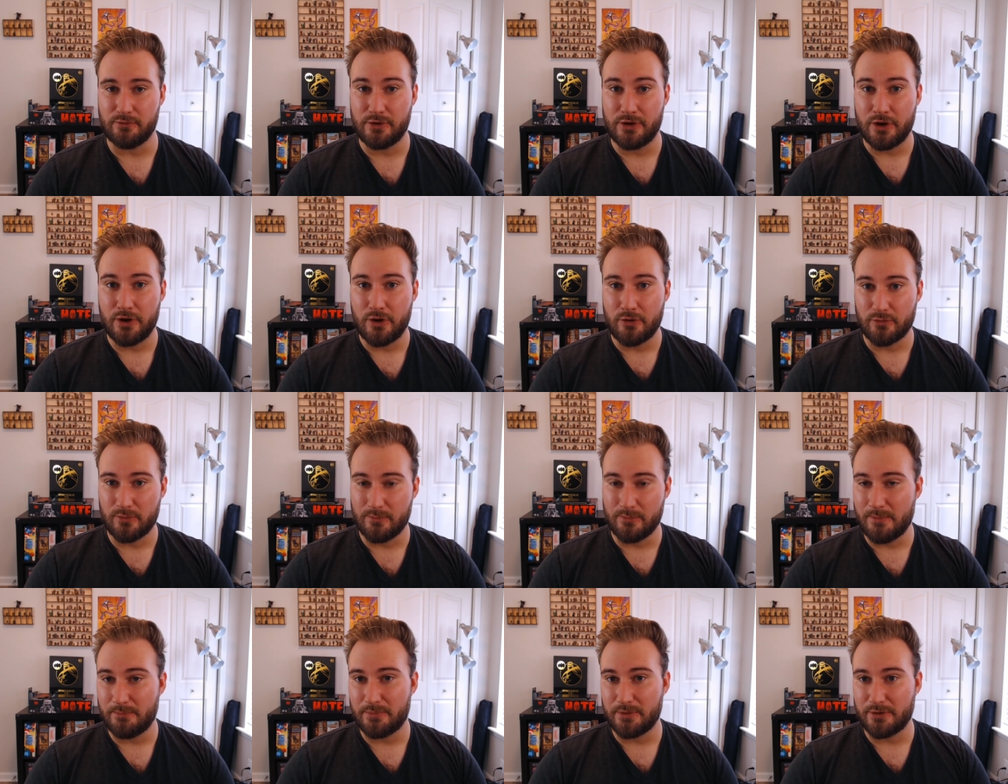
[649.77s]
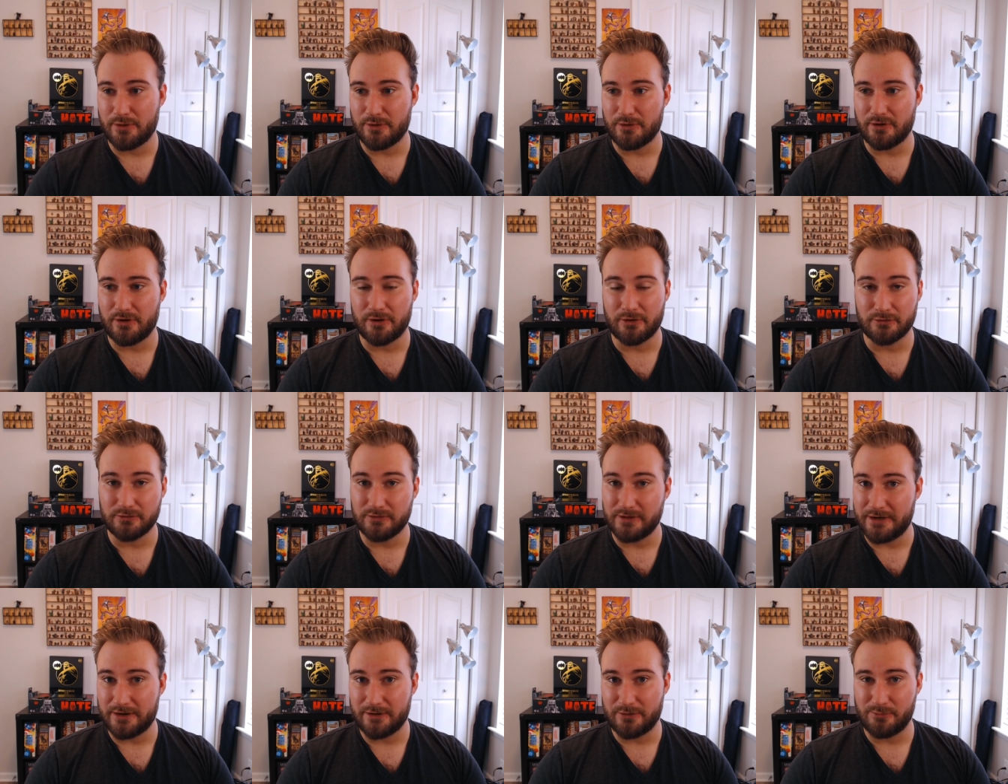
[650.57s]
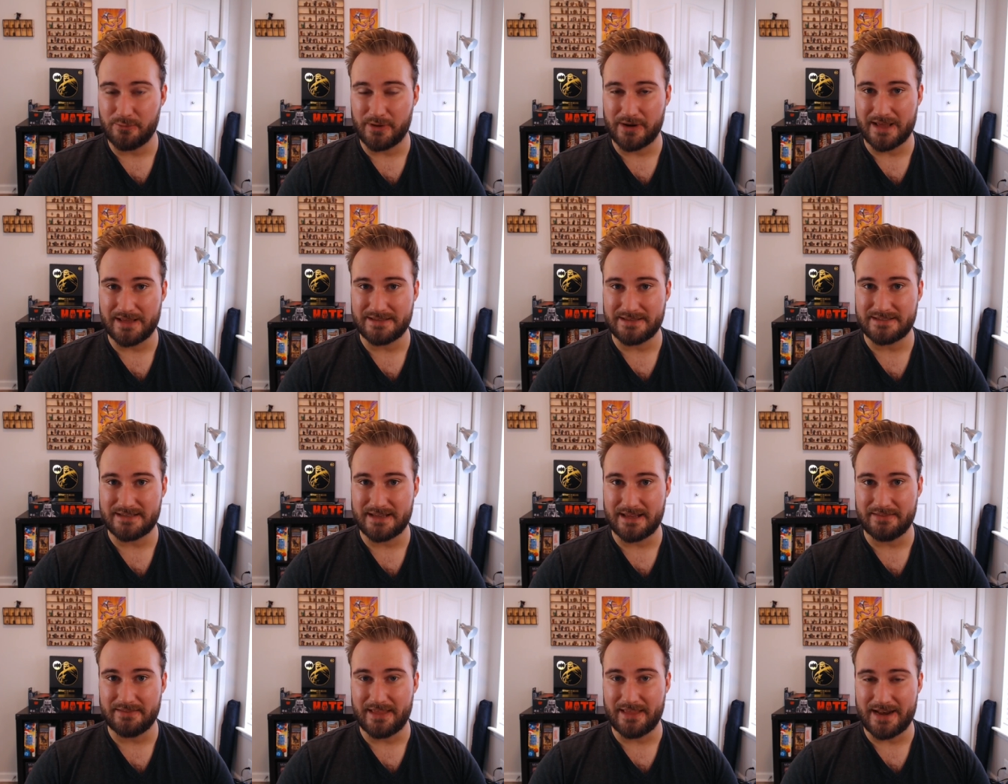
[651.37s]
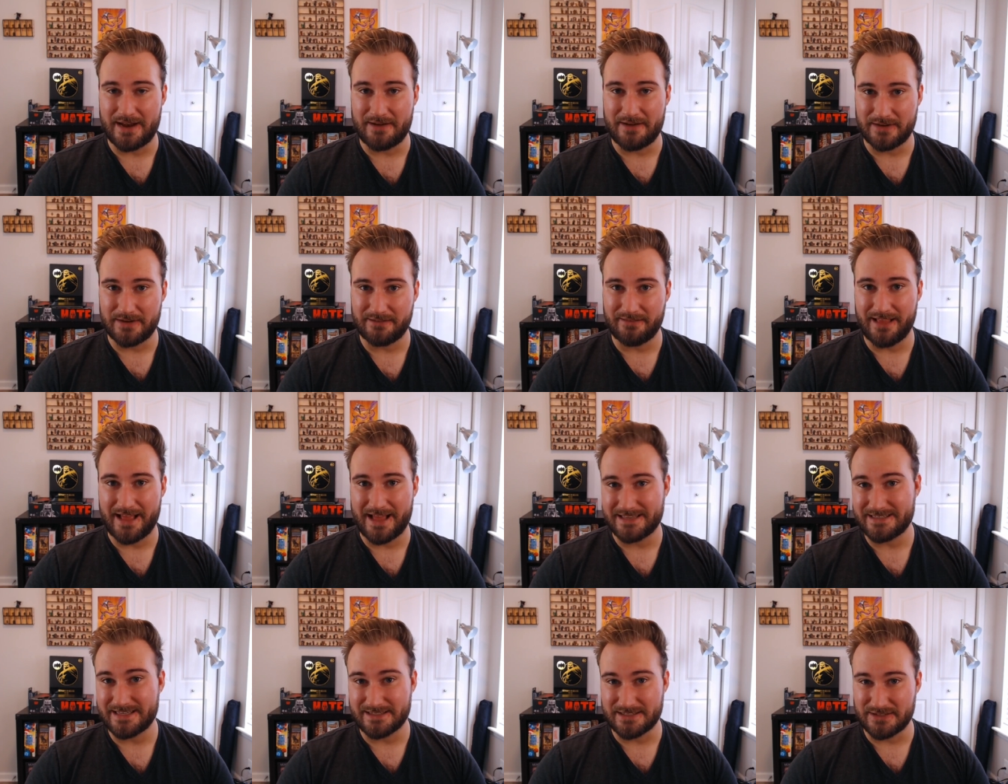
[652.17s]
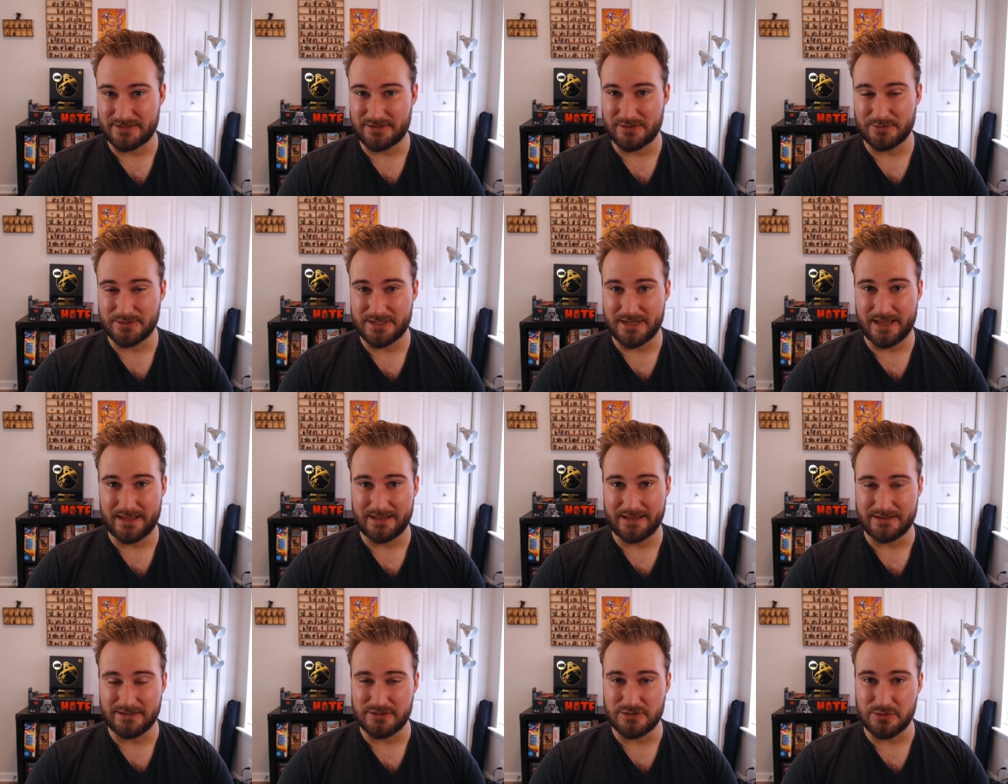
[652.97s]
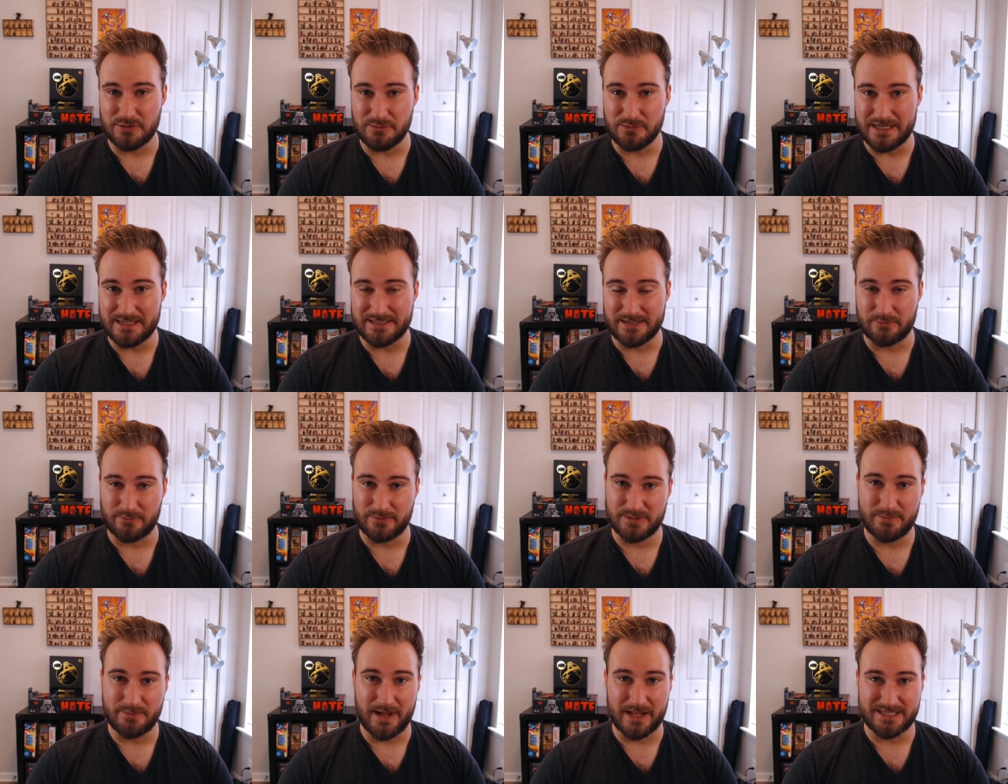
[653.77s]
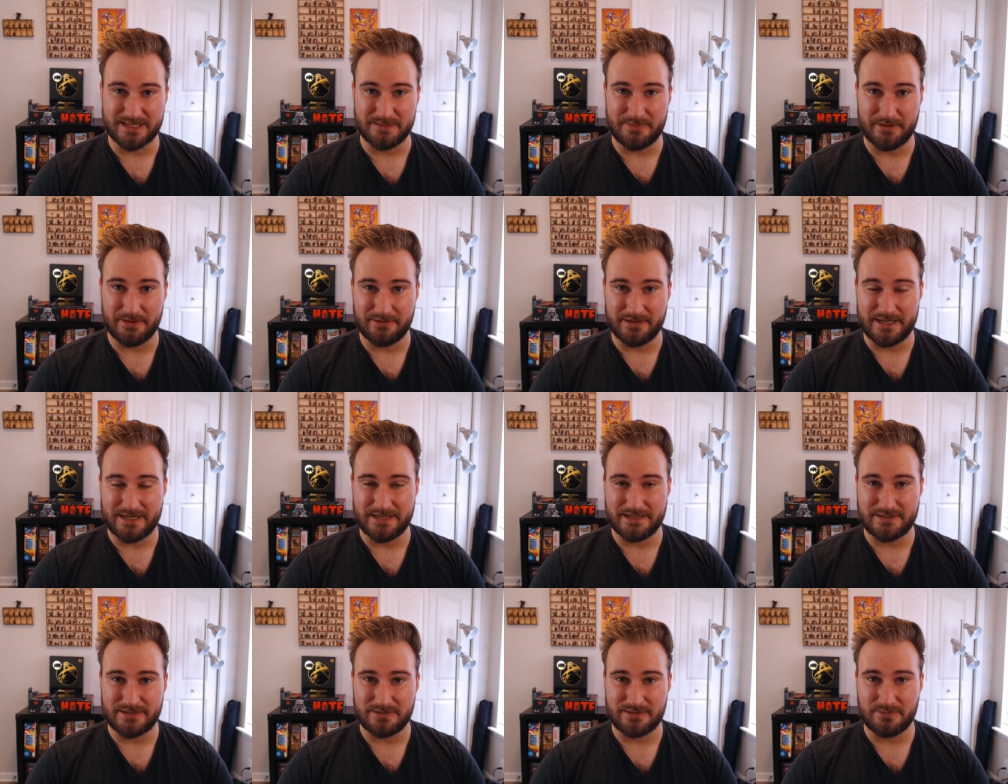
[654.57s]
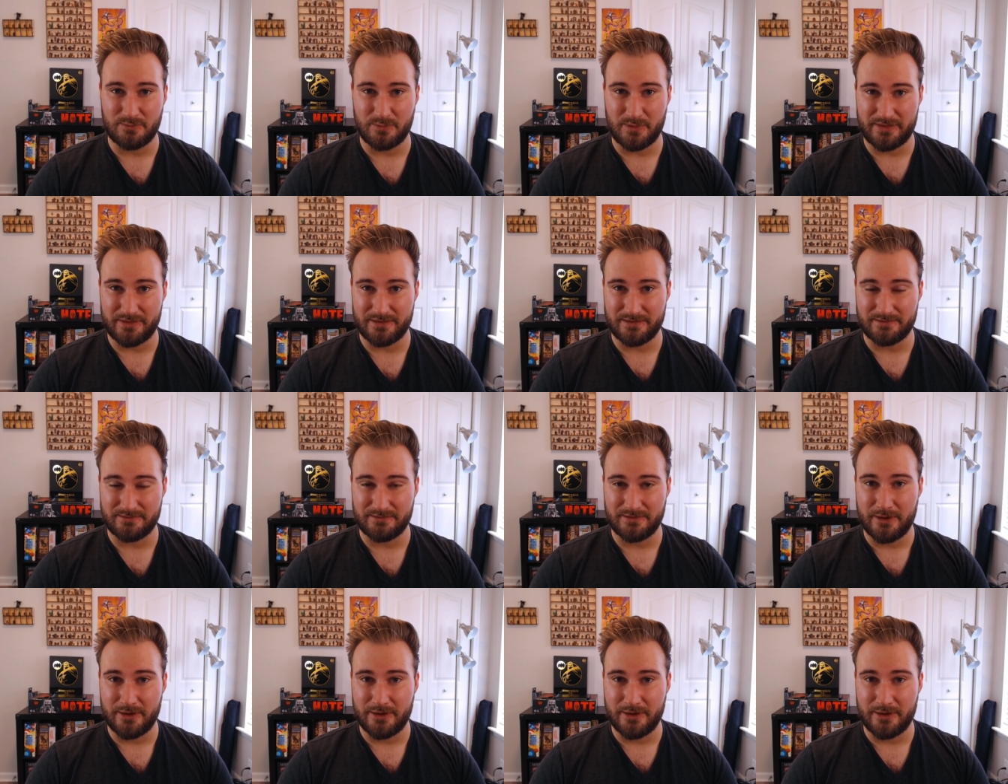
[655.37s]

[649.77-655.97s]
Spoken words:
Remember earlier when I said that every class has associated duties and responsibilities with it?